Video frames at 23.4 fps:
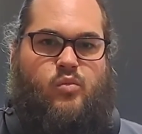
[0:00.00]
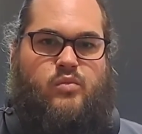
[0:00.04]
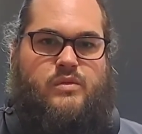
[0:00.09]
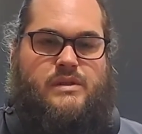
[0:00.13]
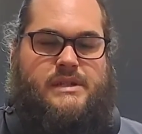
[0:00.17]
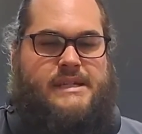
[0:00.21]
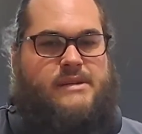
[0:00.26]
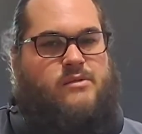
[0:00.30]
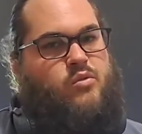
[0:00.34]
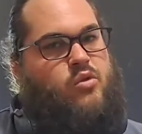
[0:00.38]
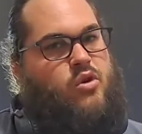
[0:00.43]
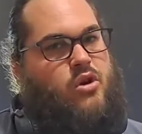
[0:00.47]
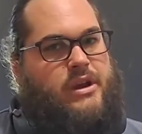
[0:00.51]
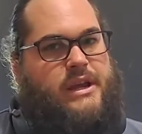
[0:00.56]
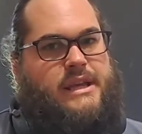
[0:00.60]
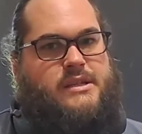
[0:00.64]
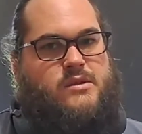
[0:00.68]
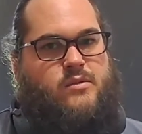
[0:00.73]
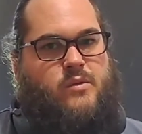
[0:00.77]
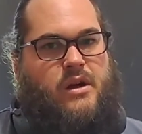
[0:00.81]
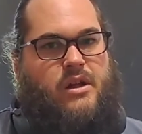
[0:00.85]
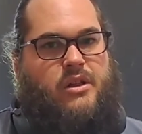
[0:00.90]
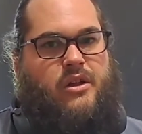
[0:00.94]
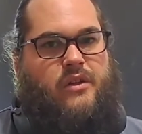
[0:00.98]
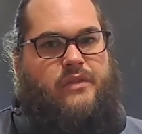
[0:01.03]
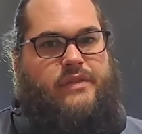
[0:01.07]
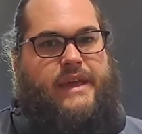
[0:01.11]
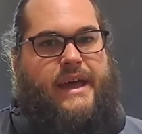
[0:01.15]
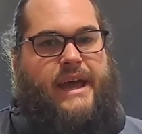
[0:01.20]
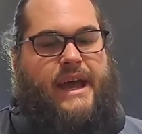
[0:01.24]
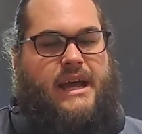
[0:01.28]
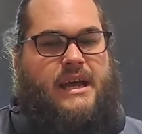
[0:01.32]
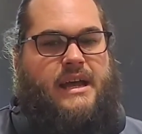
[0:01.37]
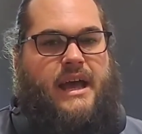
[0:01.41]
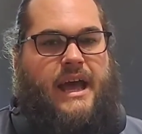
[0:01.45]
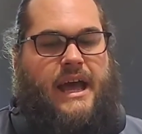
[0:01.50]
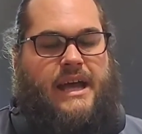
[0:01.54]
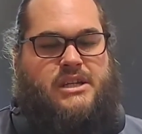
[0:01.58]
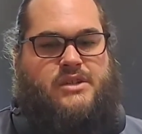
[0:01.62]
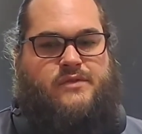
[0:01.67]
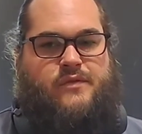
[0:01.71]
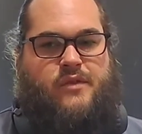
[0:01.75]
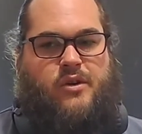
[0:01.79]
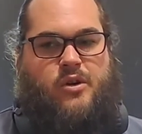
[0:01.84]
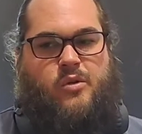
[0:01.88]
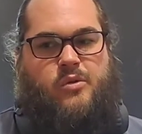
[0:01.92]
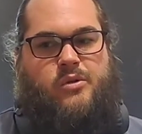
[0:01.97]
didn't work as well on the
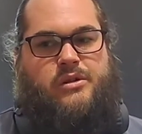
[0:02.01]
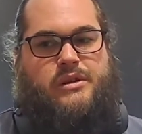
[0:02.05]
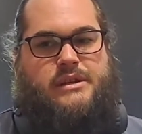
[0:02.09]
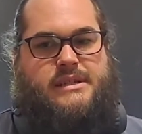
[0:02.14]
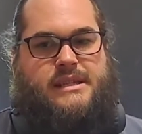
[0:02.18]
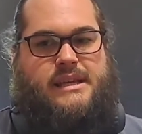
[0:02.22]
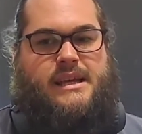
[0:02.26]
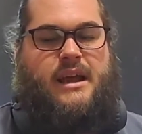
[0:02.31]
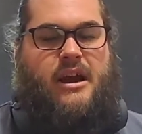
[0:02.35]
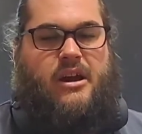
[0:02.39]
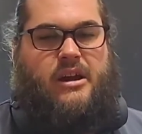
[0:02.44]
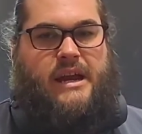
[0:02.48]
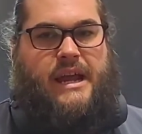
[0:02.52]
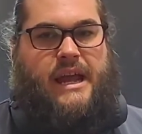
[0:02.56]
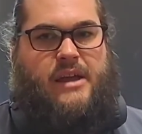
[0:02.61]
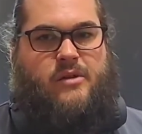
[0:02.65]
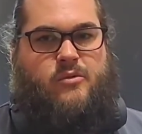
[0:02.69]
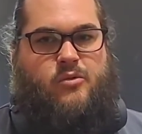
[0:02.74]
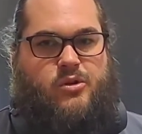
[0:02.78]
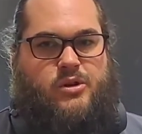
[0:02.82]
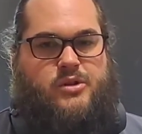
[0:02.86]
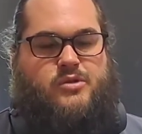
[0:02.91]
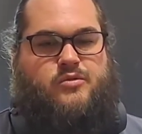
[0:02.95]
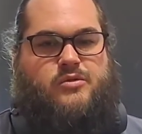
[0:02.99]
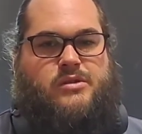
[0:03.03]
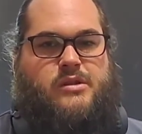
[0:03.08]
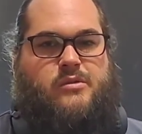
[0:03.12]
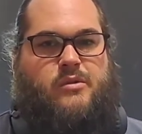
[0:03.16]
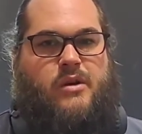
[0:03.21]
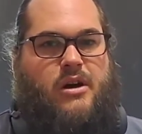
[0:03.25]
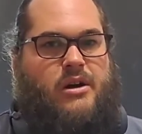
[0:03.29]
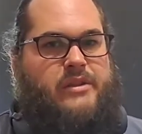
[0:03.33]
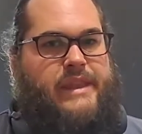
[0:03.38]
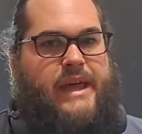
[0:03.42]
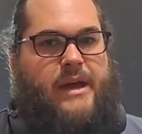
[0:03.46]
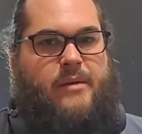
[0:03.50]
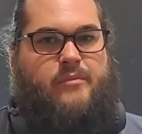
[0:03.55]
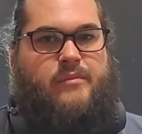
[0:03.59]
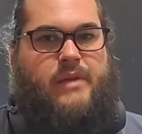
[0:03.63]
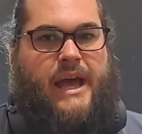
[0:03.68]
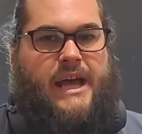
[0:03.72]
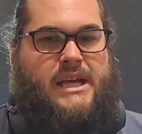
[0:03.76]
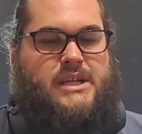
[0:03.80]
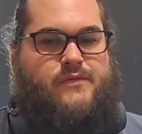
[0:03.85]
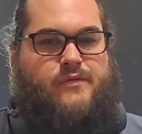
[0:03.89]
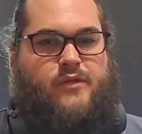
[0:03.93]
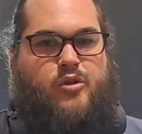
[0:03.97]
asphalt, whereas the Curry 8 works really well on that
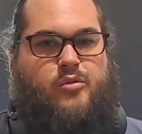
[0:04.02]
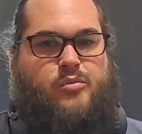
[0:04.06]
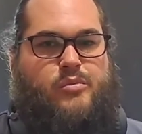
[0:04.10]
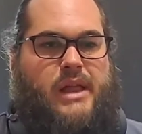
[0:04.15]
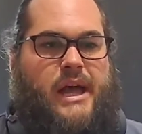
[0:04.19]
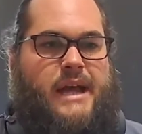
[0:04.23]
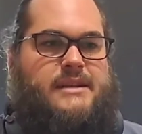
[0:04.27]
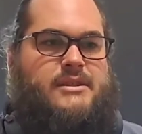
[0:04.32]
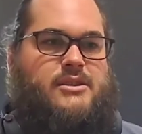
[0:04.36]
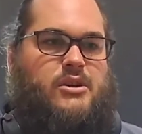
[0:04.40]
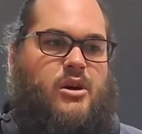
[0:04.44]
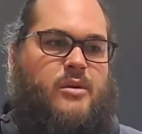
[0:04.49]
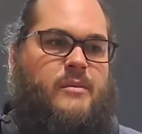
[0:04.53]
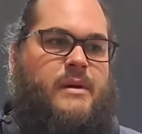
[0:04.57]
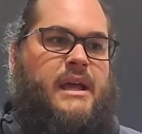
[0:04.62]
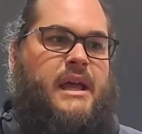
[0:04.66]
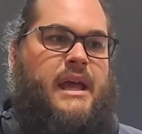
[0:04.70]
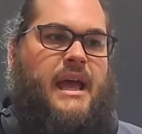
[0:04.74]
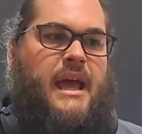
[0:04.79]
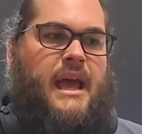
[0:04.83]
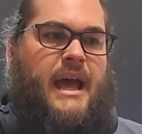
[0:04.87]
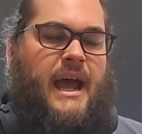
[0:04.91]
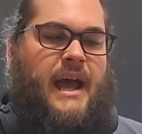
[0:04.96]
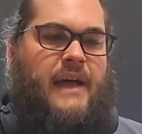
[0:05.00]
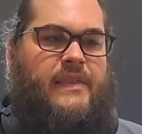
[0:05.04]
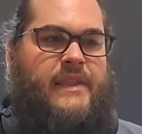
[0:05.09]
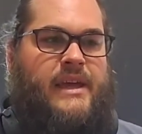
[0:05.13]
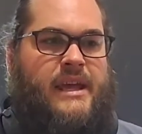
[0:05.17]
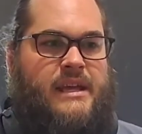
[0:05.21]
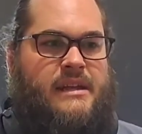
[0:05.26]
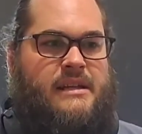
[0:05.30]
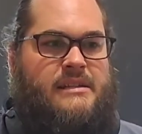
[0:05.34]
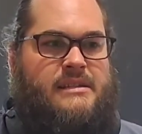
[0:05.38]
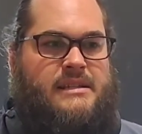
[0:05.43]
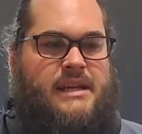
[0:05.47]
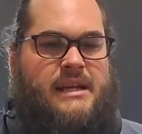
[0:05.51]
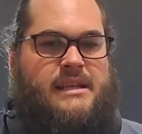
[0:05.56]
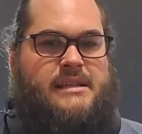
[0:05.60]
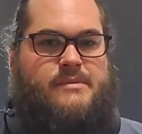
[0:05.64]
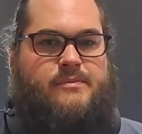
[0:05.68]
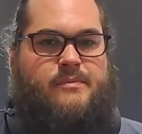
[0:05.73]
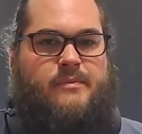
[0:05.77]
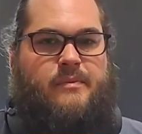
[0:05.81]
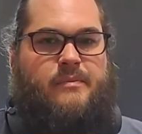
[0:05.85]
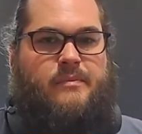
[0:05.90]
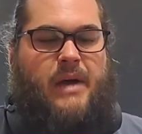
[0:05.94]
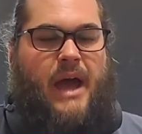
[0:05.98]
asphalt blacktop, and then does
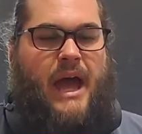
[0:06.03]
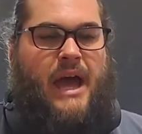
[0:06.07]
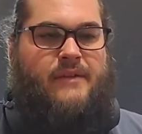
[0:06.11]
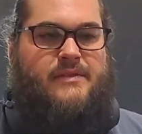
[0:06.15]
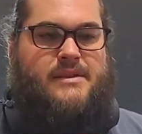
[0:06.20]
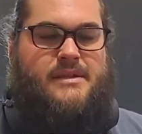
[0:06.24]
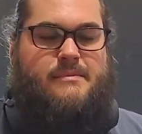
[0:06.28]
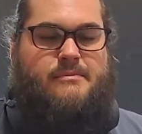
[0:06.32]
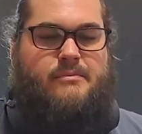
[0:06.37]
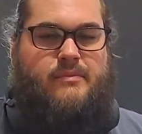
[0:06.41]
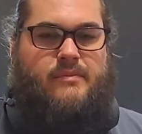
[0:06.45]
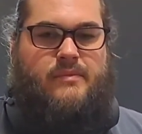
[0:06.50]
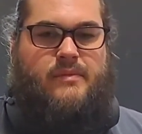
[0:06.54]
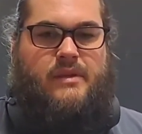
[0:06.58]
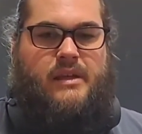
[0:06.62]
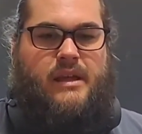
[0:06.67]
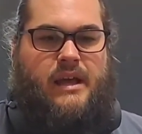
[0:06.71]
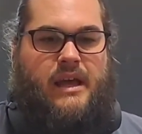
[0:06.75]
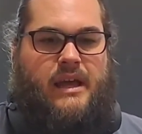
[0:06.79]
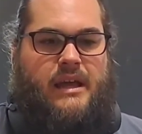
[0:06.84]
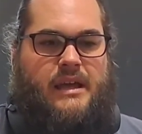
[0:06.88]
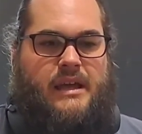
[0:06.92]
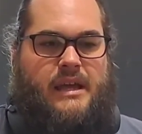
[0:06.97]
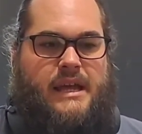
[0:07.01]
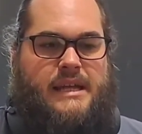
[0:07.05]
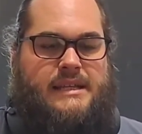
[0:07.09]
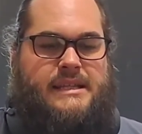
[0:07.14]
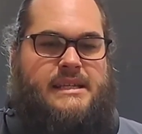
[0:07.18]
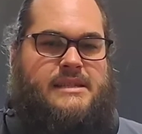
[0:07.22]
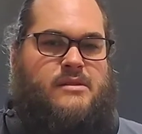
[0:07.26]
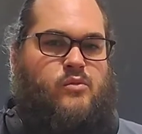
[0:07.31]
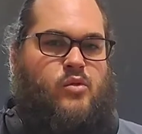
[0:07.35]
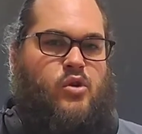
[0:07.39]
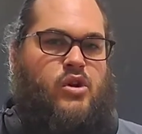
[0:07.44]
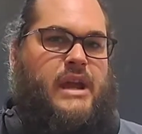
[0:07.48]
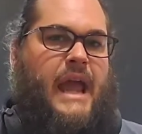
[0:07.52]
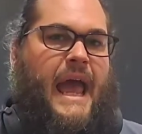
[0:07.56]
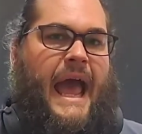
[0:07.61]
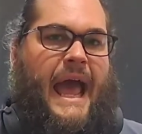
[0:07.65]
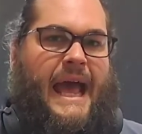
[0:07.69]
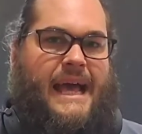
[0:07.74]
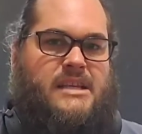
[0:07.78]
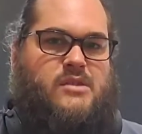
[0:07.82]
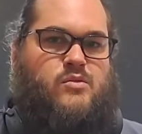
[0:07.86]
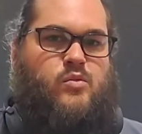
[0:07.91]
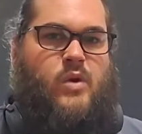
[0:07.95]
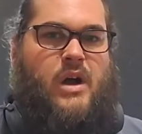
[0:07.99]
have it doesn't work
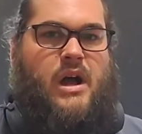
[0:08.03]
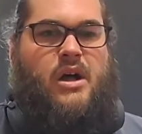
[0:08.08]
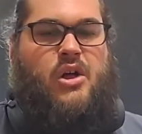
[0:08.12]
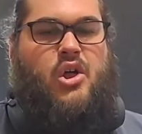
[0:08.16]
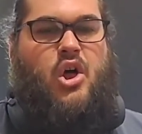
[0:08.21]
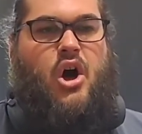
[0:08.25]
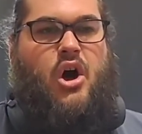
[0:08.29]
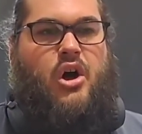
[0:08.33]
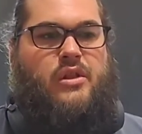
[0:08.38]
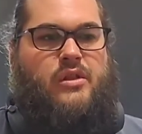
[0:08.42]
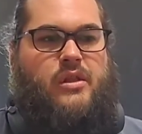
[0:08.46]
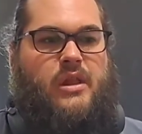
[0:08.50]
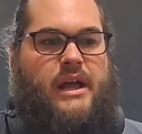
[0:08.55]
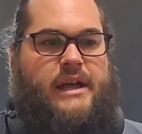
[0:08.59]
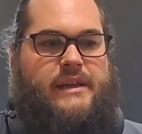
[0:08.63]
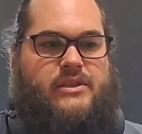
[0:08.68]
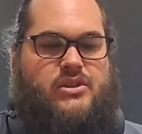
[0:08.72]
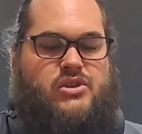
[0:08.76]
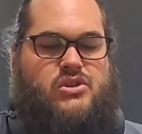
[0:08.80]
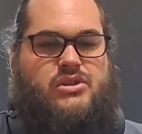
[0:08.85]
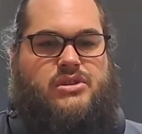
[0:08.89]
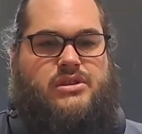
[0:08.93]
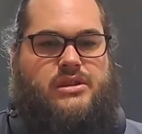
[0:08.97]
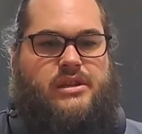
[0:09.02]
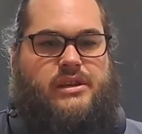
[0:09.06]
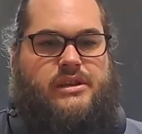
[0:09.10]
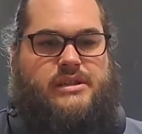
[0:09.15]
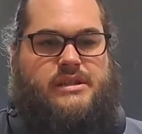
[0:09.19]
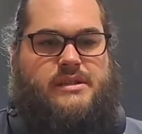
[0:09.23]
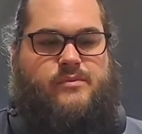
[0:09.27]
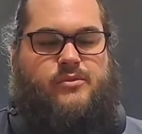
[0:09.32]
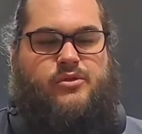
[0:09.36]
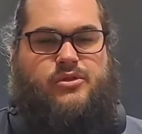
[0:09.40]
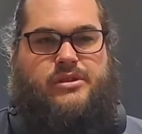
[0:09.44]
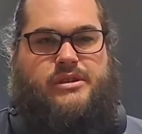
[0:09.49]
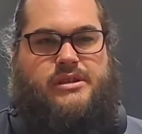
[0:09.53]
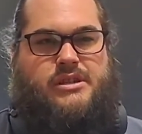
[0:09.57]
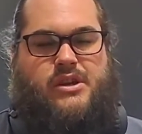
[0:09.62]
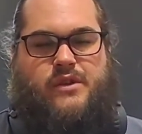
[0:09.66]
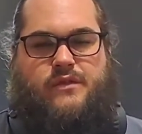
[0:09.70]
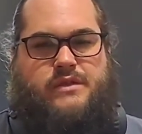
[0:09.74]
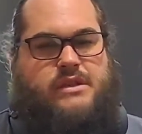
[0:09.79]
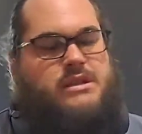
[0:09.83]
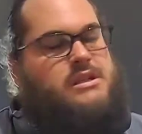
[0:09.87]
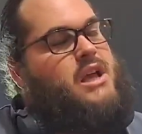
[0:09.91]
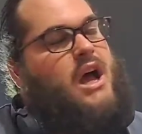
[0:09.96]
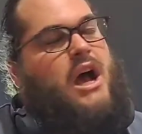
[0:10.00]
as well on the smoother
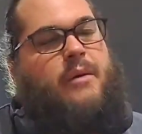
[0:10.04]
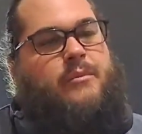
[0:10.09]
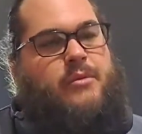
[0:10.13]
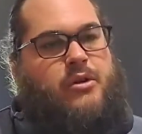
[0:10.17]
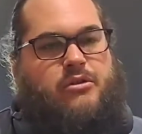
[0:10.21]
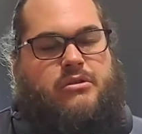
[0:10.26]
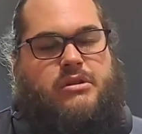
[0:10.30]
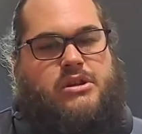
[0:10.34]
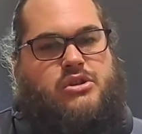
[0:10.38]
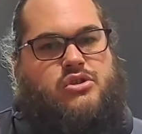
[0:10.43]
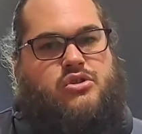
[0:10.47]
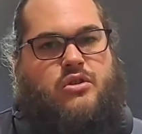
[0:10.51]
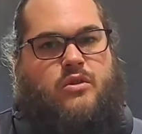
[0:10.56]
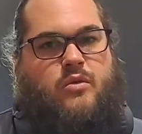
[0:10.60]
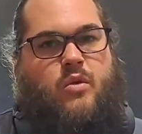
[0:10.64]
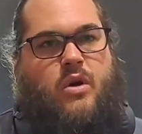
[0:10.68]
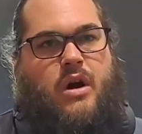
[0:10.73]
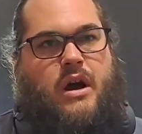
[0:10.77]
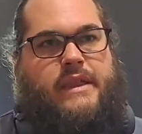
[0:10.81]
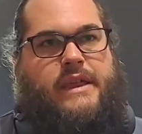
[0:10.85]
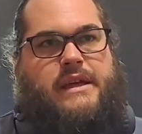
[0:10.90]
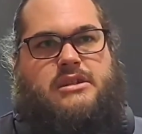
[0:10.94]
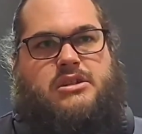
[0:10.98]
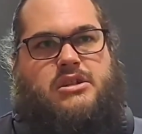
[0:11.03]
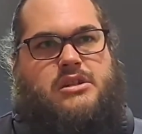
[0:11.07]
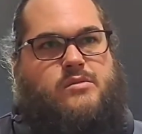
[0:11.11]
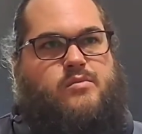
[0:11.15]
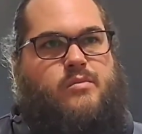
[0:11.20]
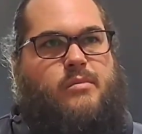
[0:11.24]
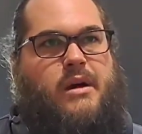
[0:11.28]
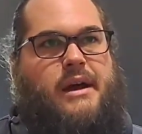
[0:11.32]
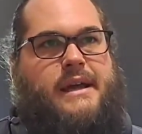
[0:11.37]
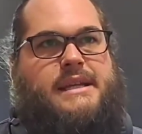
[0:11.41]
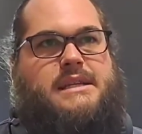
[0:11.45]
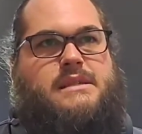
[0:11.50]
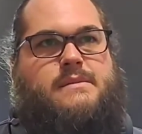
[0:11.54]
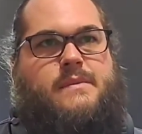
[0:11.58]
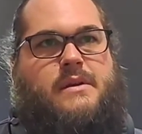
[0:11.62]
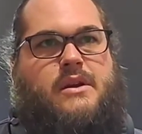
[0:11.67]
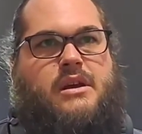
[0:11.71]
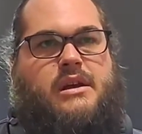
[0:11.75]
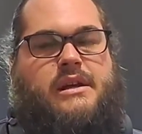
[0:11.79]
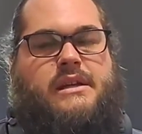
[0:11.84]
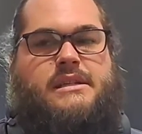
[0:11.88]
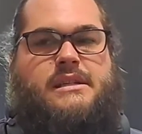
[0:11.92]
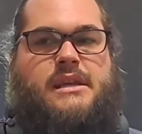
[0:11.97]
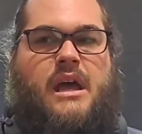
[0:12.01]
surfaces. I'm not really sure why, that's just my
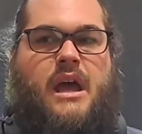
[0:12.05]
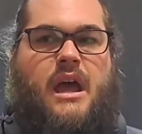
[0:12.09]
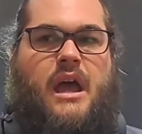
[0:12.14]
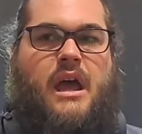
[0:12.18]
experience.